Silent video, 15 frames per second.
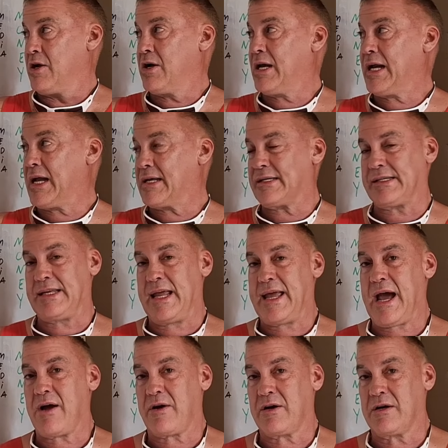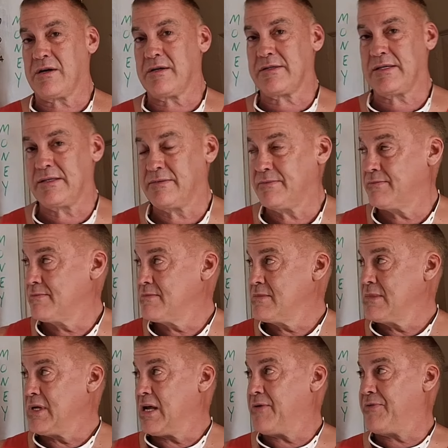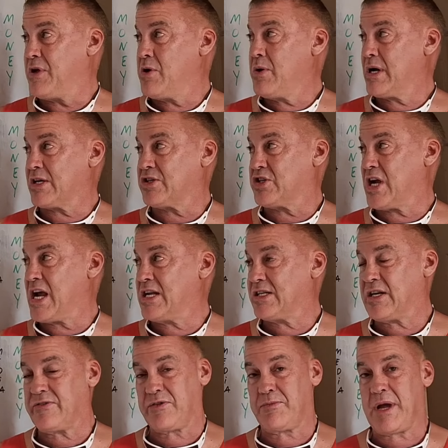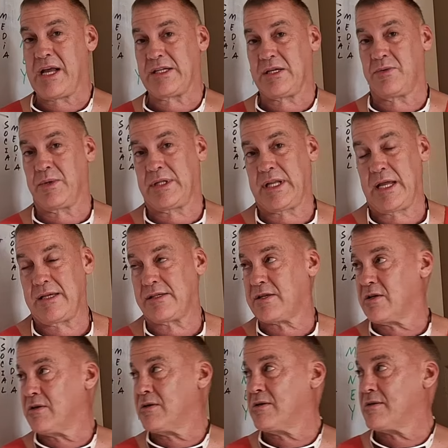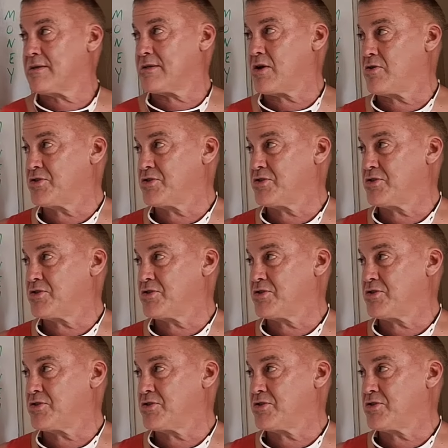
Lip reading: You're going to get sneak out girls. If you exchange information with these girls,